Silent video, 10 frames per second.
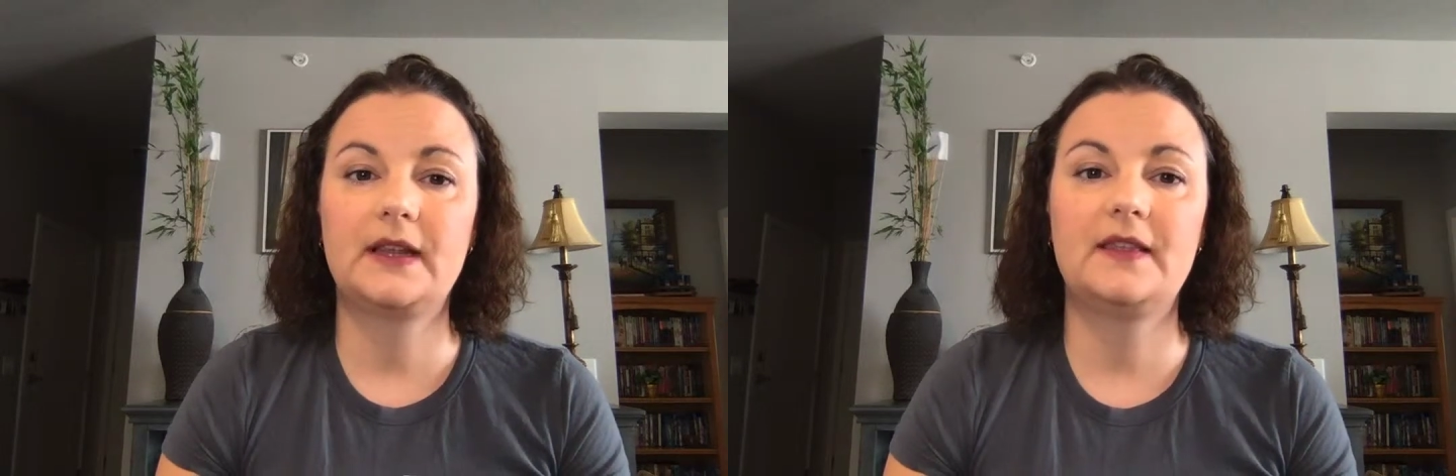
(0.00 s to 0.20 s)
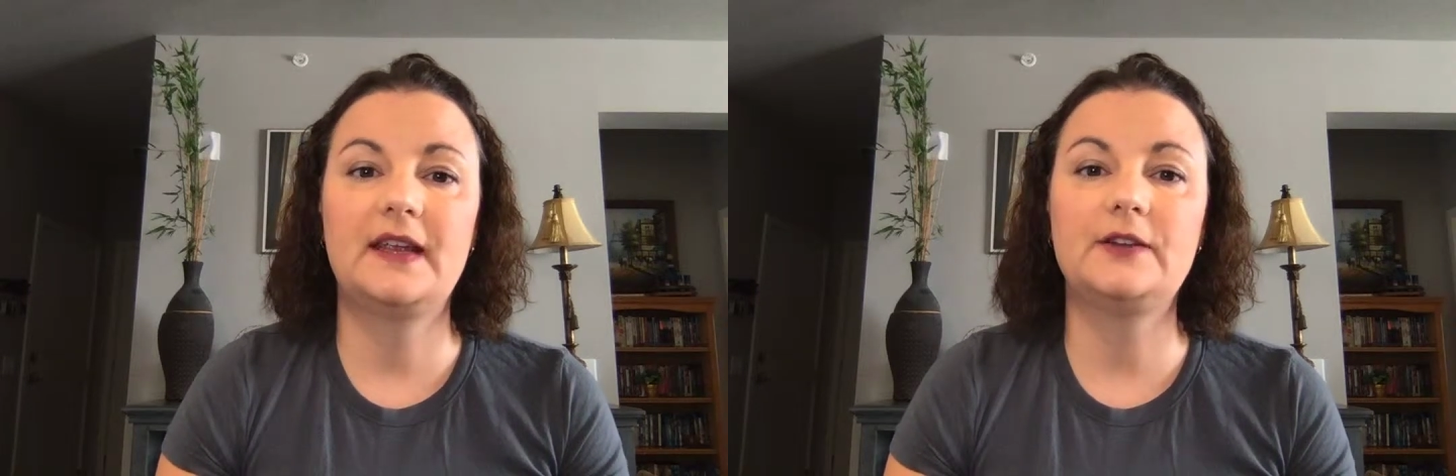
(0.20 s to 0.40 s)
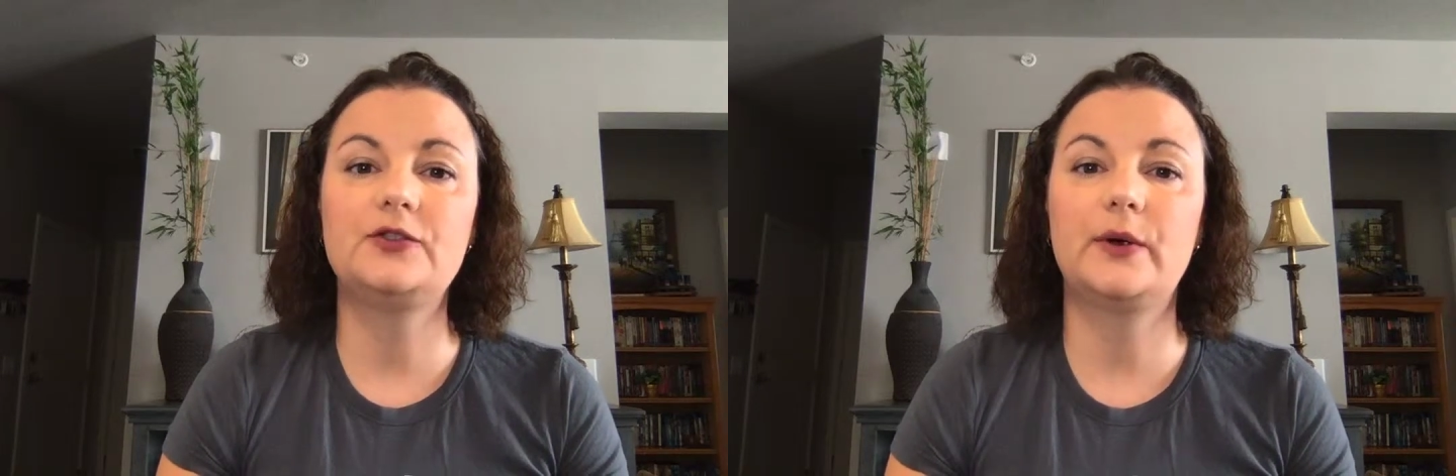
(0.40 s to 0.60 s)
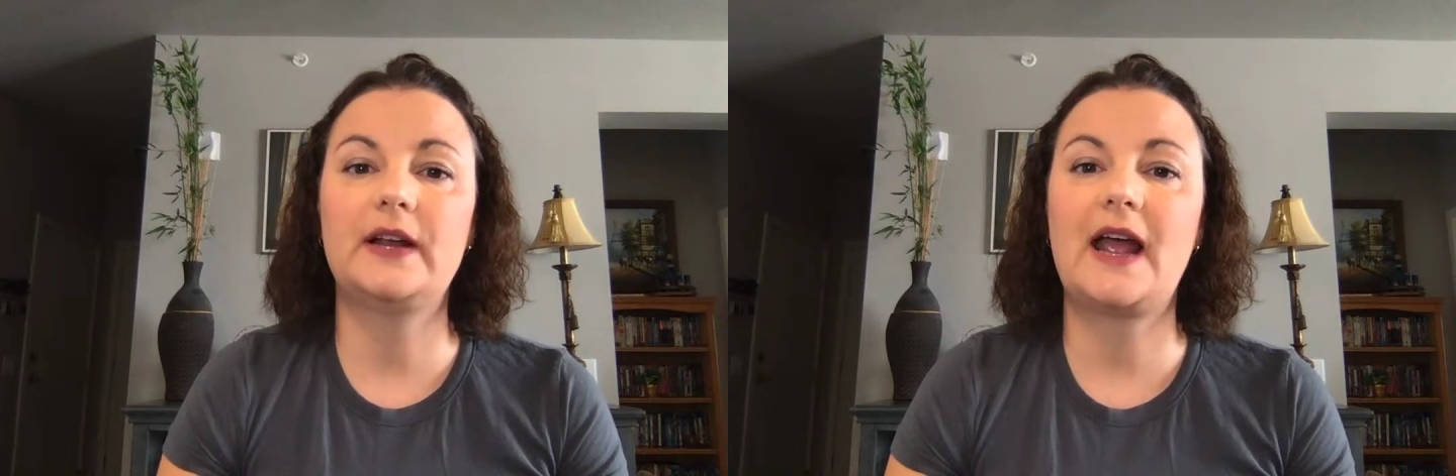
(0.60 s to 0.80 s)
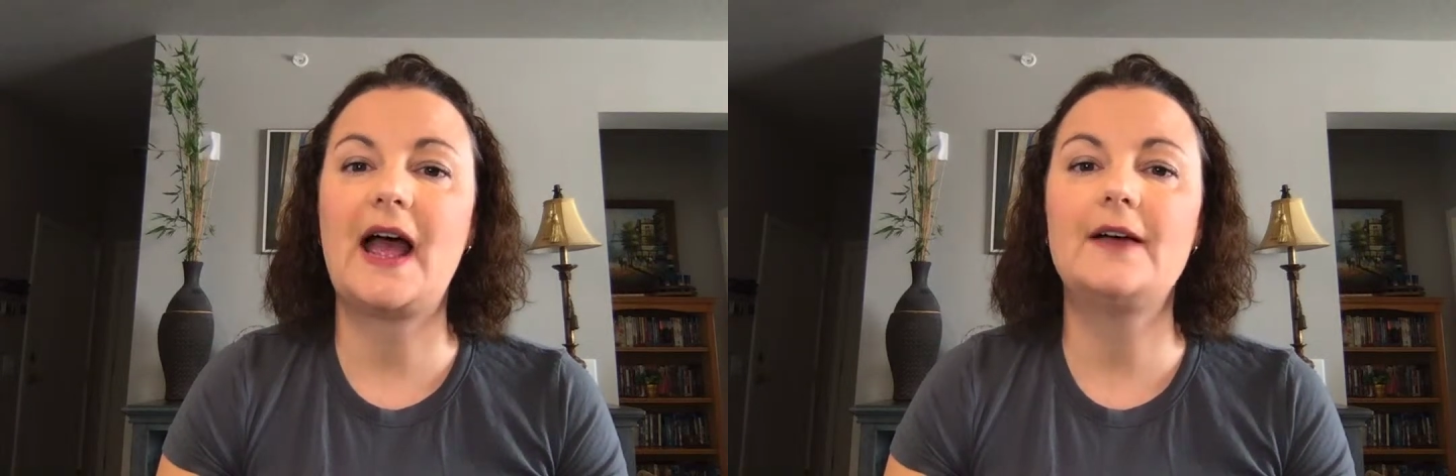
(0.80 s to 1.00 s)
They enjoyed
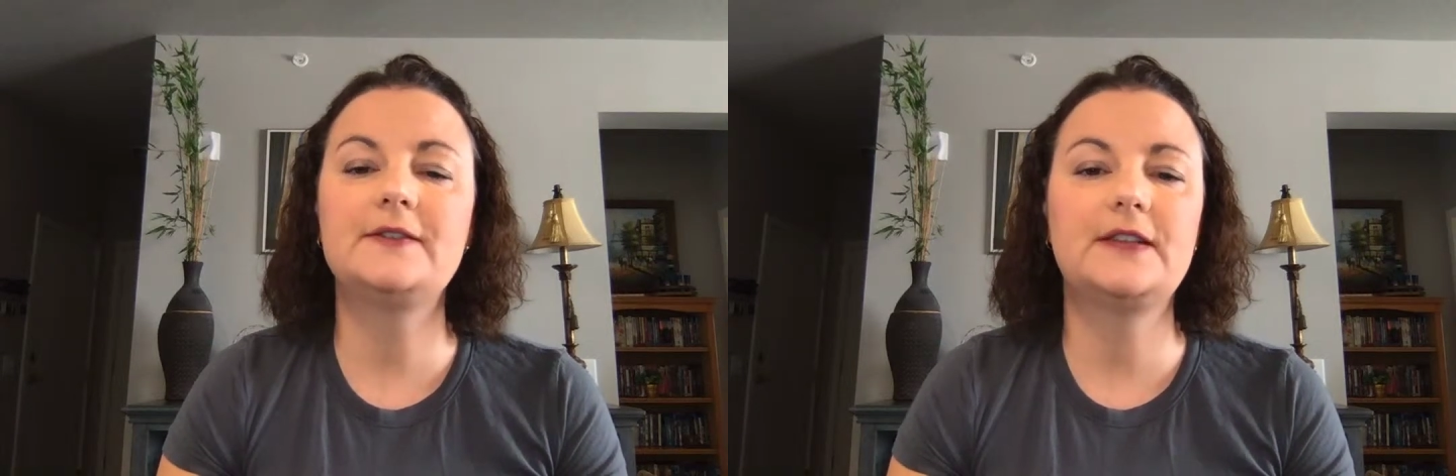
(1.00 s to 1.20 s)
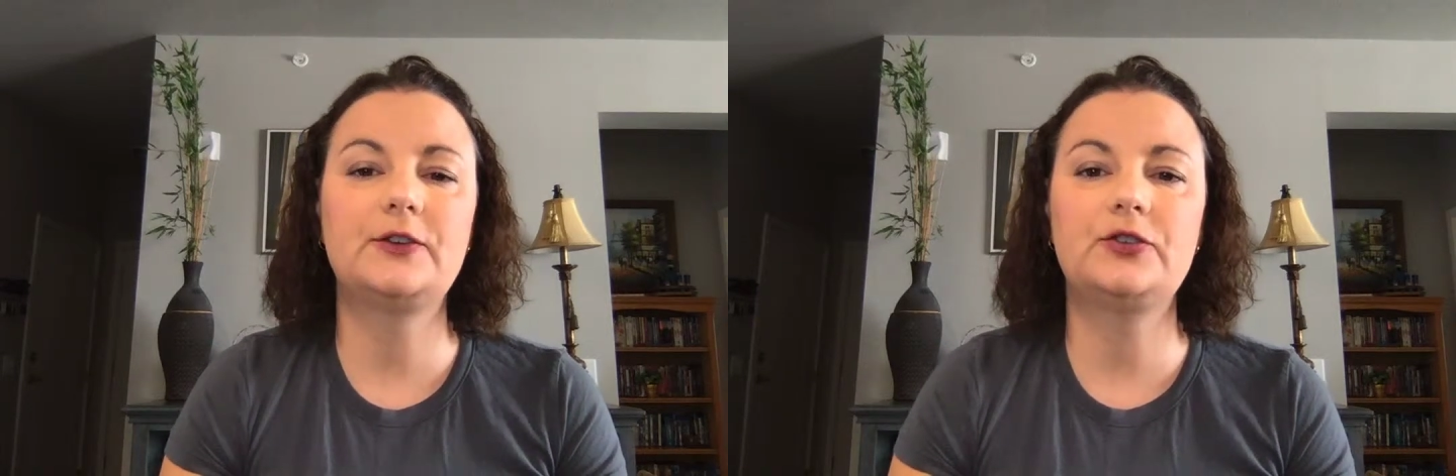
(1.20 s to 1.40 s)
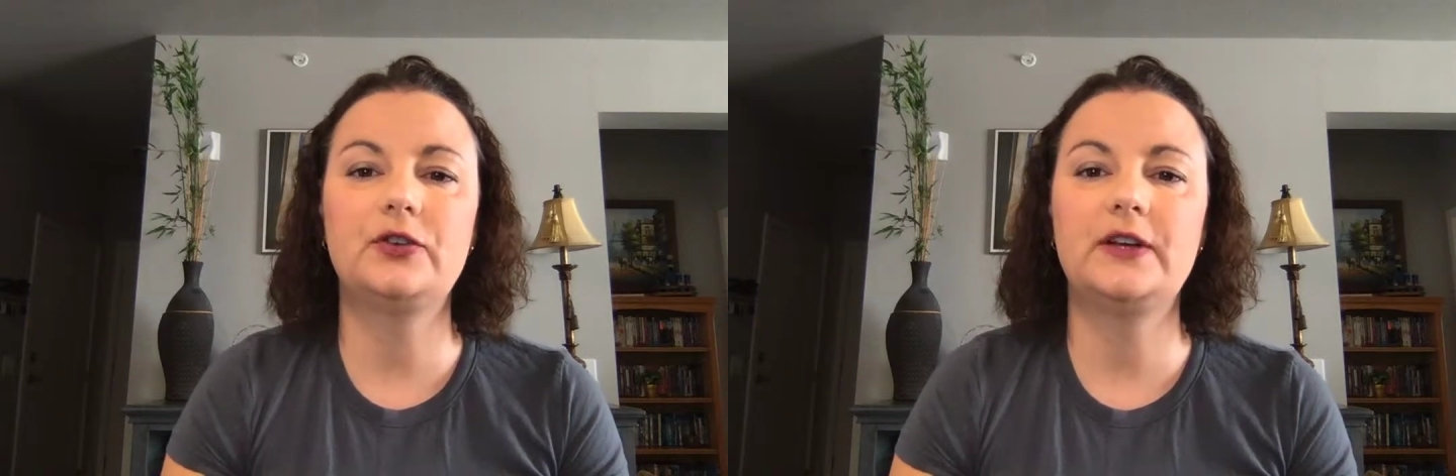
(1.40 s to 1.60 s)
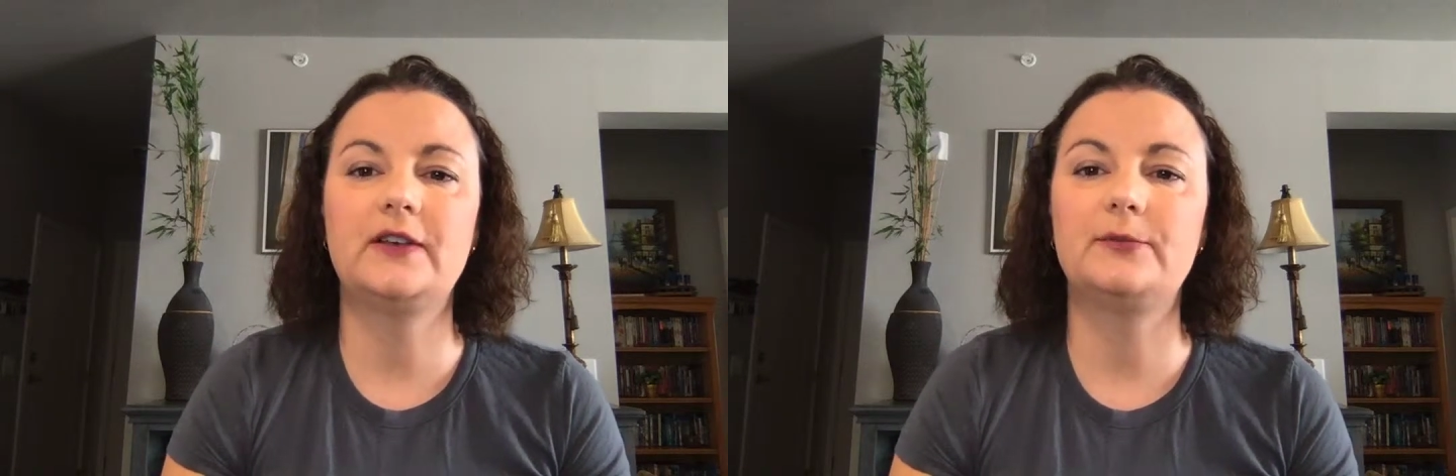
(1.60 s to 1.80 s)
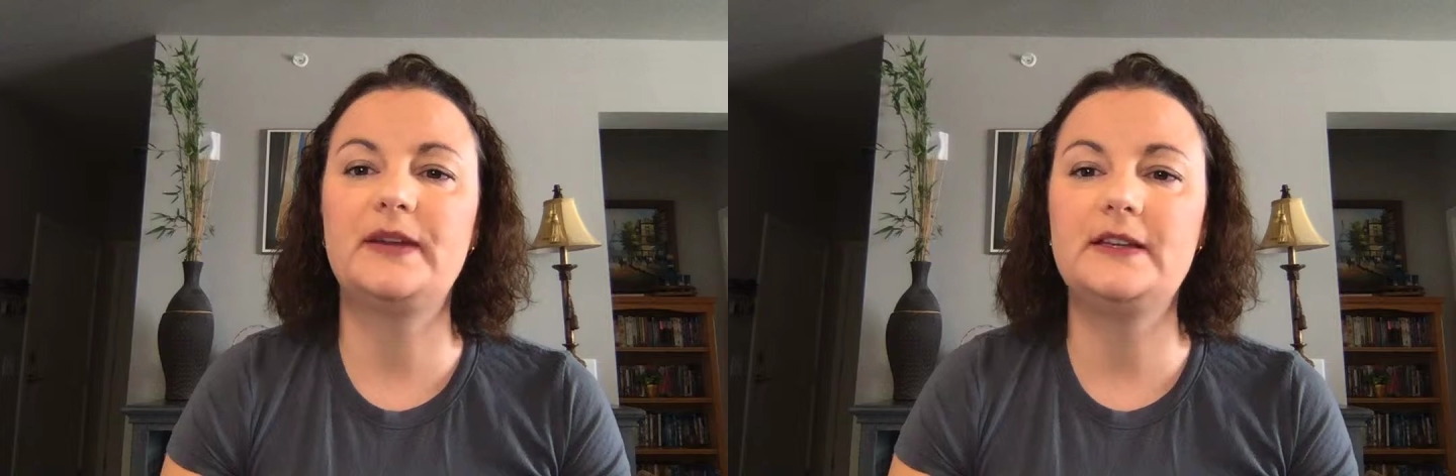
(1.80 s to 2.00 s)
a half century
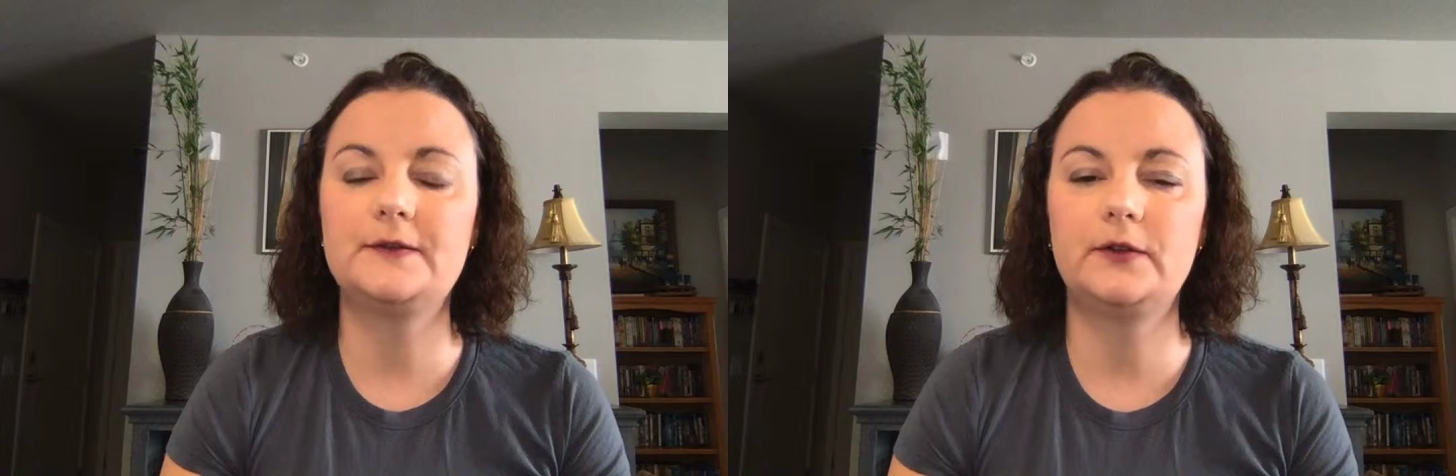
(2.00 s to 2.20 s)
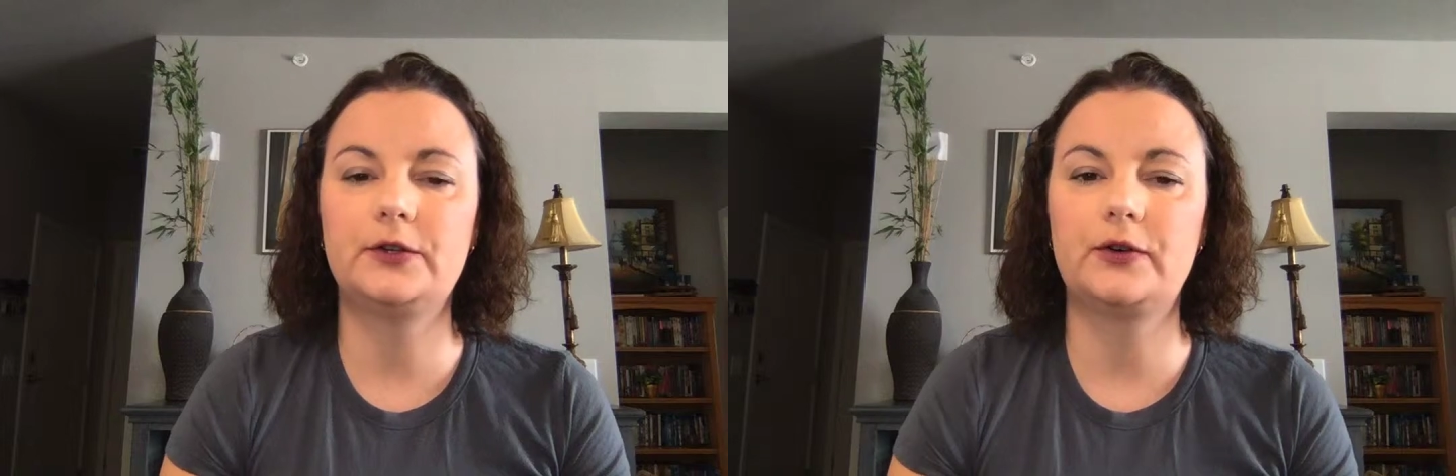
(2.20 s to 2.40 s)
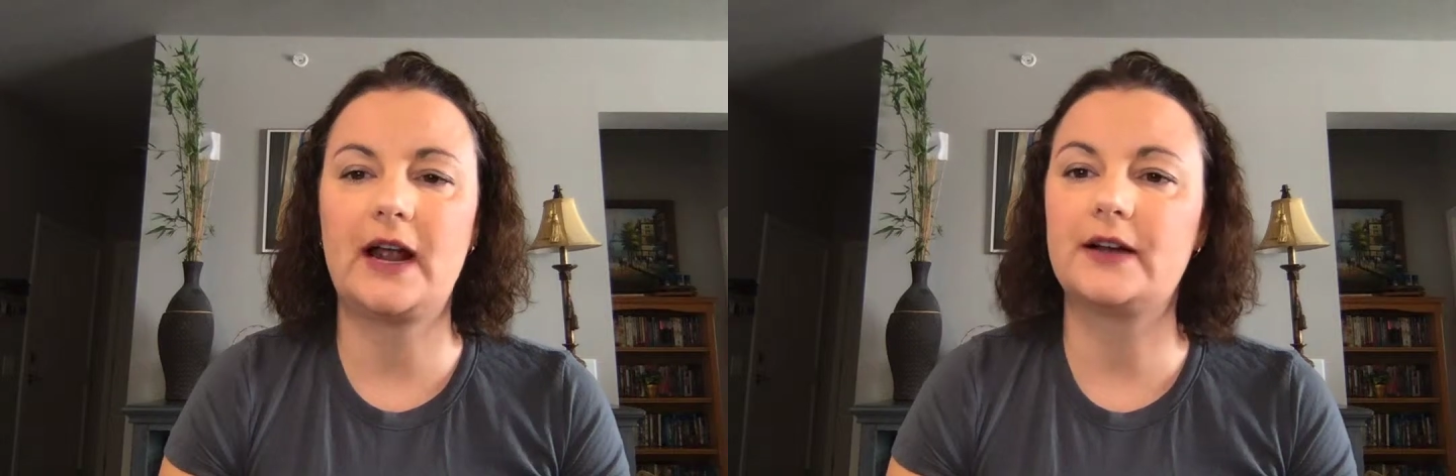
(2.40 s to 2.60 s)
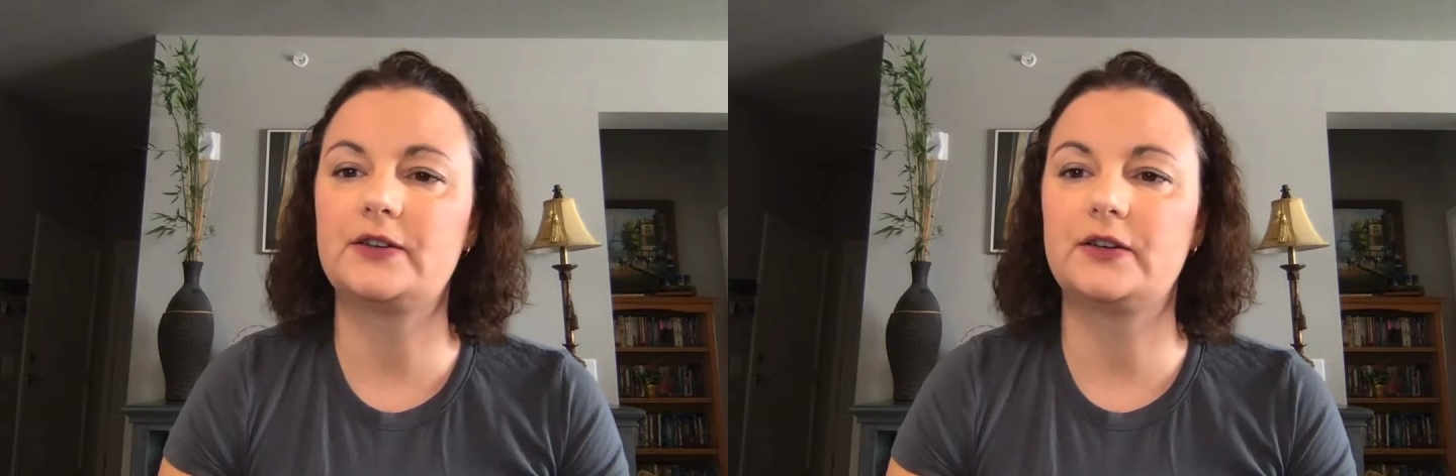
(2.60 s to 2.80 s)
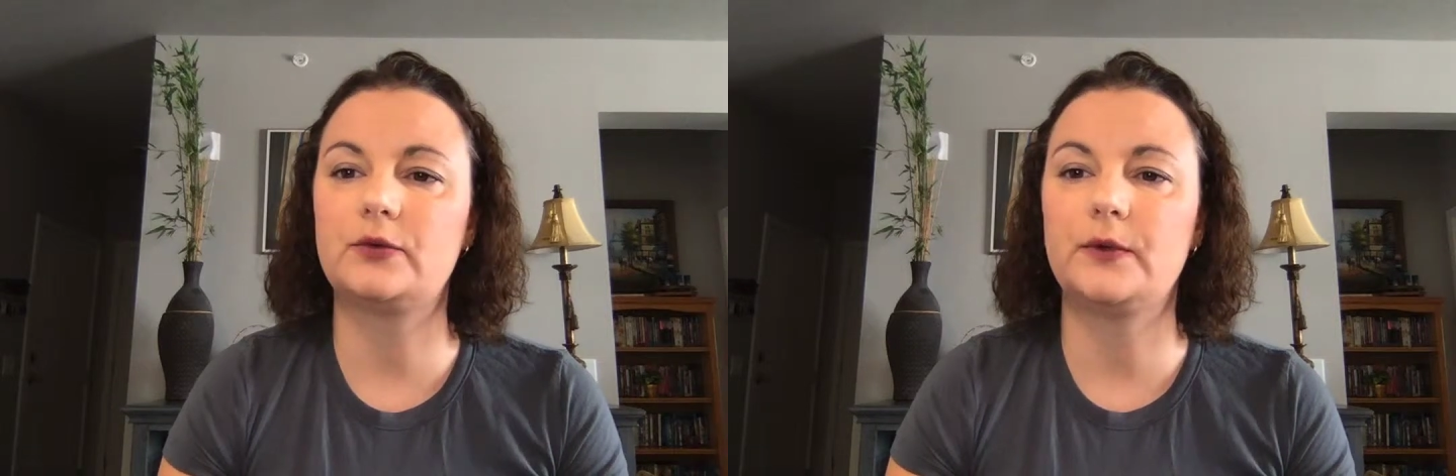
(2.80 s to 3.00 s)
of peaceful interaction